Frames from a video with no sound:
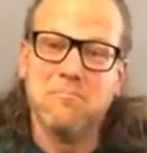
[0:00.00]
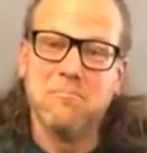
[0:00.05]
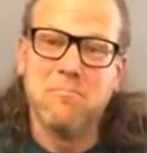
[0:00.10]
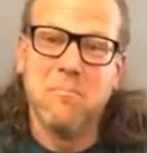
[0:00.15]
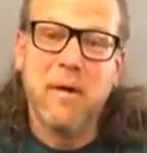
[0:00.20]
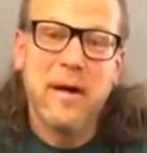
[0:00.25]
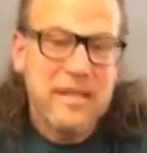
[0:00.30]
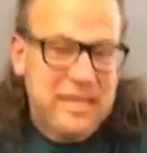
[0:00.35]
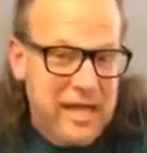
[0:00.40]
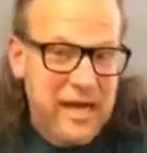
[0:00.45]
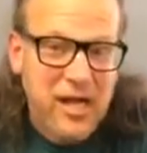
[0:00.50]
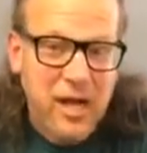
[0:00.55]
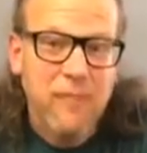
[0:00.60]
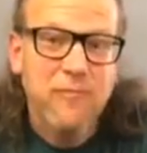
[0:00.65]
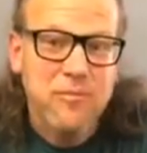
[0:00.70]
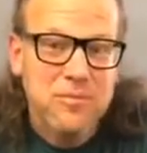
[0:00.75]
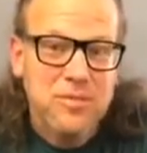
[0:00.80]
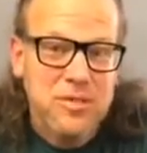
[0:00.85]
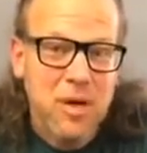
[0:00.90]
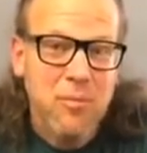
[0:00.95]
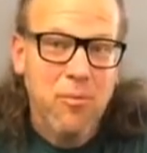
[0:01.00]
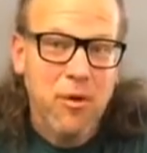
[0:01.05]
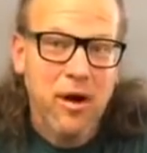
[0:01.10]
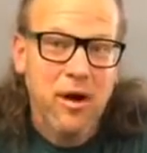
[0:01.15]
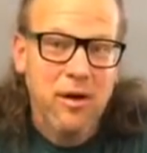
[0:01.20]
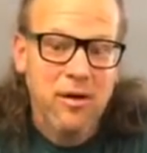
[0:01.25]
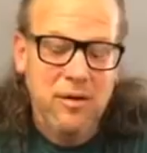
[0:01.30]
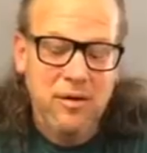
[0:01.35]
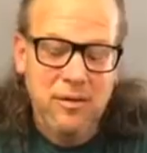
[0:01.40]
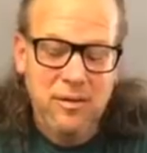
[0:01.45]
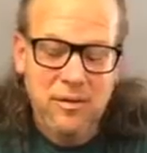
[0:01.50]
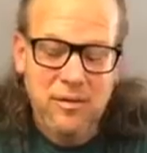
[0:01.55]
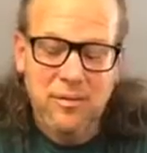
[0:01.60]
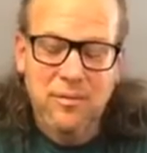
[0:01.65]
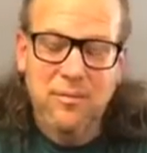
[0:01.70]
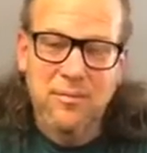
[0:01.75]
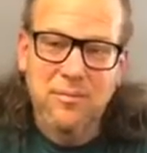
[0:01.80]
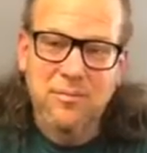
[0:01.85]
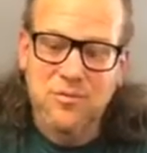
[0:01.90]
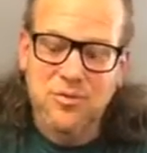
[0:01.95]
Money's got to come from somewhere.
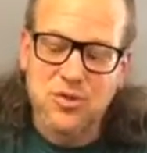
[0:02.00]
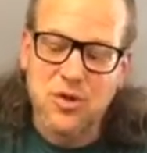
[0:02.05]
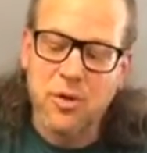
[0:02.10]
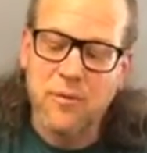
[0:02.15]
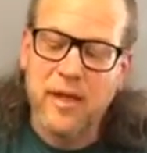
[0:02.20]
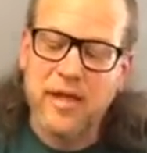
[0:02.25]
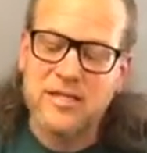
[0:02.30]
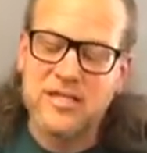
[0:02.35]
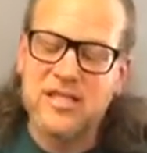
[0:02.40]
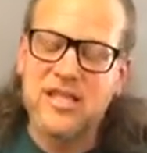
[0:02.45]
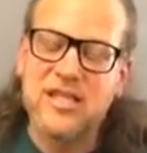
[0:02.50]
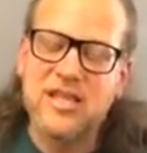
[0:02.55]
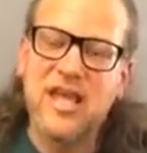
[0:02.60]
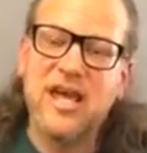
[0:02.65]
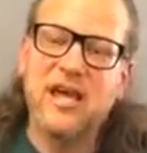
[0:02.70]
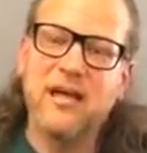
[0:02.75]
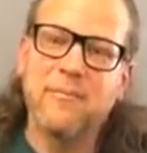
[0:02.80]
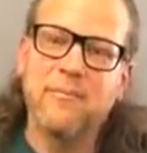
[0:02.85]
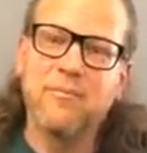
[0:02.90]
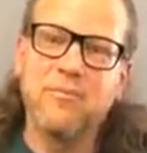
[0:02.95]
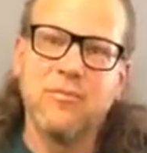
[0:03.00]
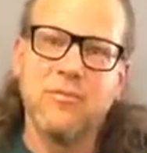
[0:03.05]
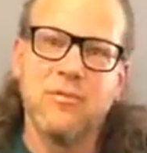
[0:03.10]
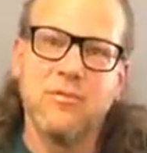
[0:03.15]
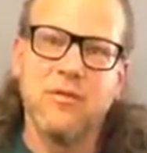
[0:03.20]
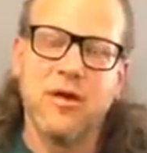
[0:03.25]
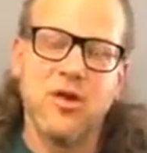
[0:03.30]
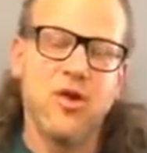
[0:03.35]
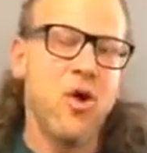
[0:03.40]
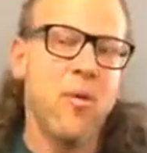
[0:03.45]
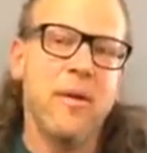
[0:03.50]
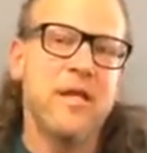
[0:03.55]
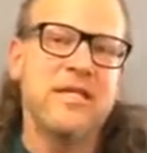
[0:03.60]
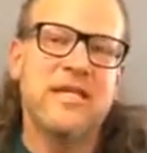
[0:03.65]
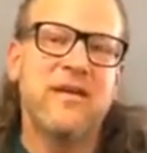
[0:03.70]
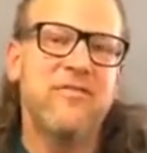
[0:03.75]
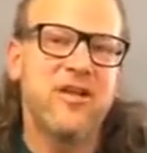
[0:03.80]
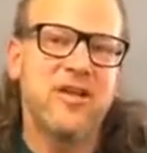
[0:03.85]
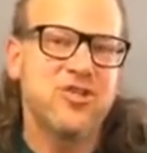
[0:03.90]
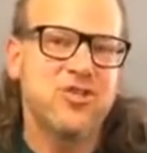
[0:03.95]
So that's the thing. Like nobody's
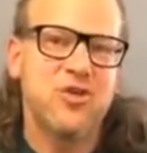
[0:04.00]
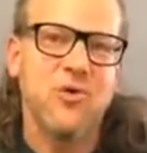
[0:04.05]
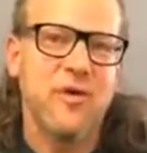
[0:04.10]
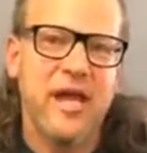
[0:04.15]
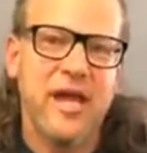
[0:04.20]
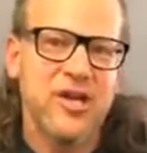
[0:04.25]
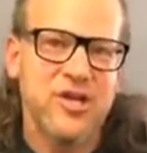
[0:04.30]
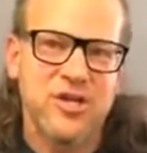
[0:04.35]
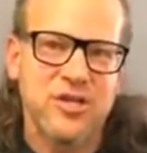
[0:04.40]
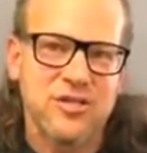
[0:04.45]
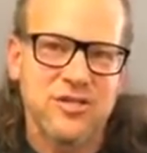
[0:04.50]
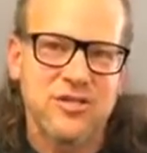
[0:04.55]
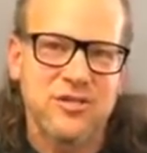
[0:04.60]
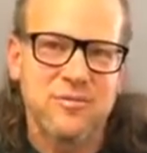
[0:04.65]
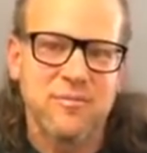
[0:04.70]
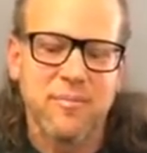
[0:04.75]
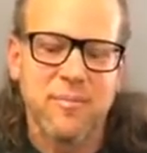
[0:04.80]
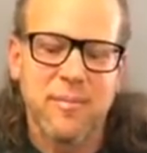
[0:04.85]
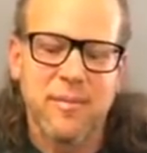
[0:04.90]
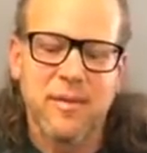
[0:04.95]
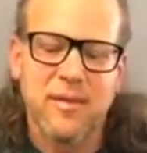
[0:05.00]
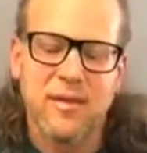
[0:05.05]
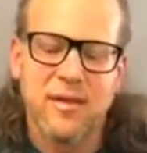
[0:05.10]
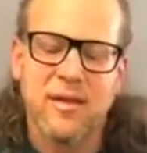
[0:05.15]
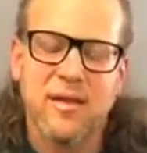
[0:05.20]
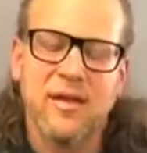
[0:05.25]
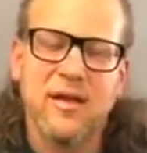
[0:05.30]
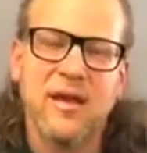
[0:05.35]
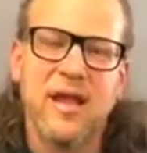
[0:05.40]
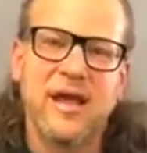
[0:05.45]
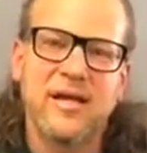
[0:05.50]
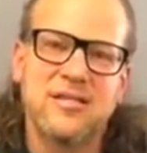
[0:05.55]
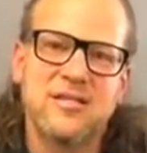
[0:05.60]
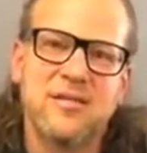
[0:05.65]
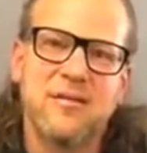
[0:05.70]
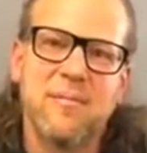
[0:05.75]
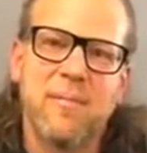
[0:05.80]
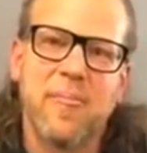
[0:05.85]
giving us donations. Next.